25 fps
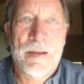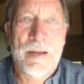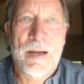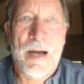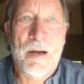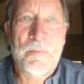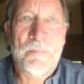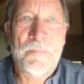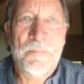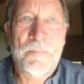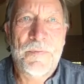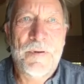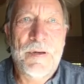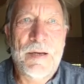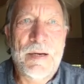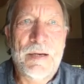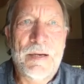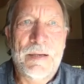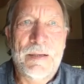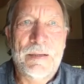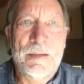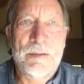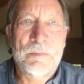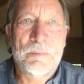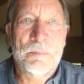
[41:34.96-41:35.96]
I'm
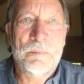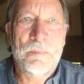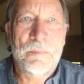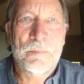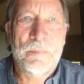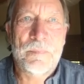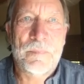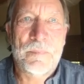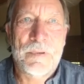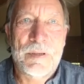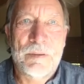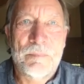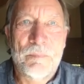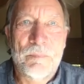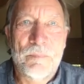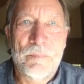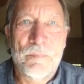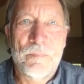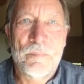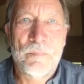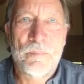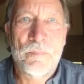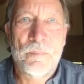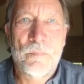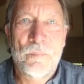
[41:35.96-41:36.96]
feeling
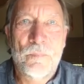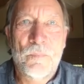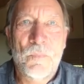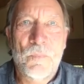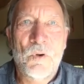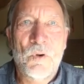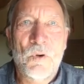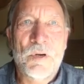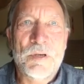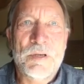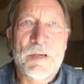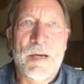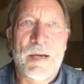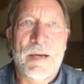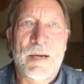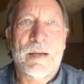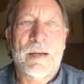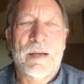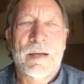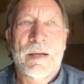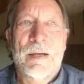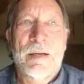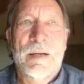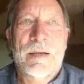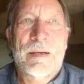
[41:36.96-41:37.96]
more, it's
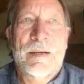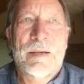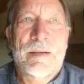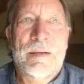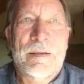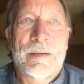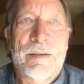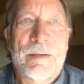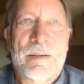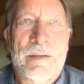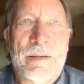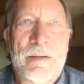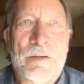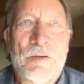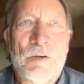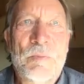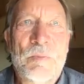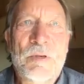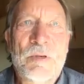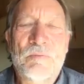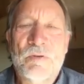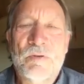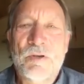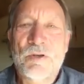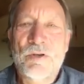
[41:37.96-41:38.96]

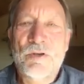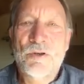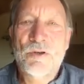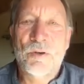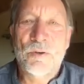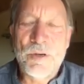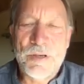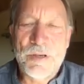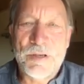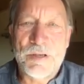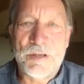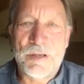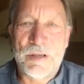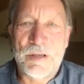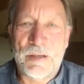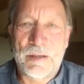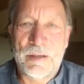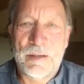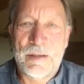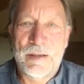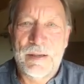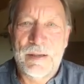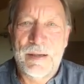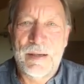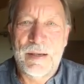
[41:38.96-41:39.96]
almost
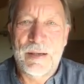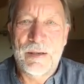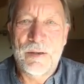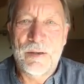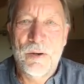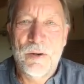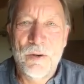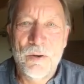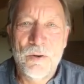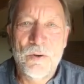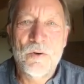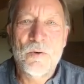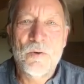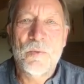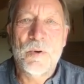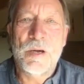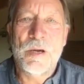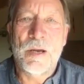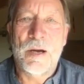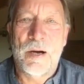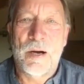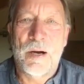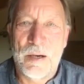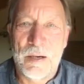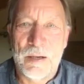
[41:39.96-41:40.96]
rejoicing in who
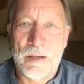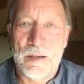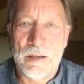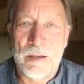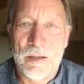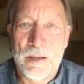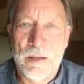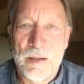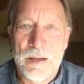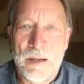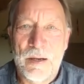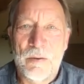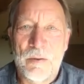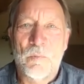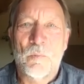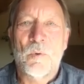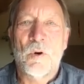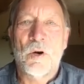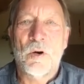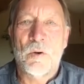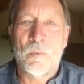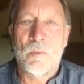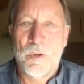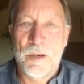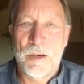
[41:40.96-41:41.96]
we are and
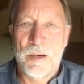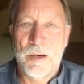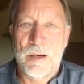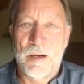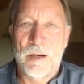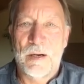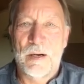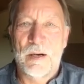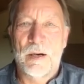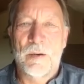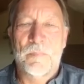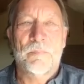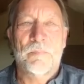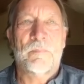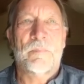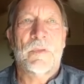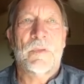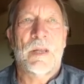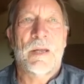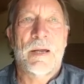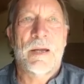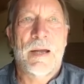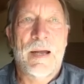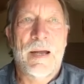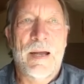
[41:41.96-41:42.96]
what we are,
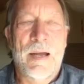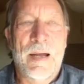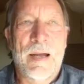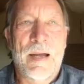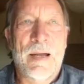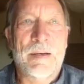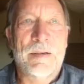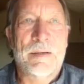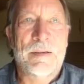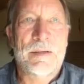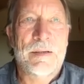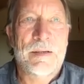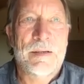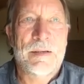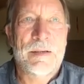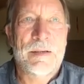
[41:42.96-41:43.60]
and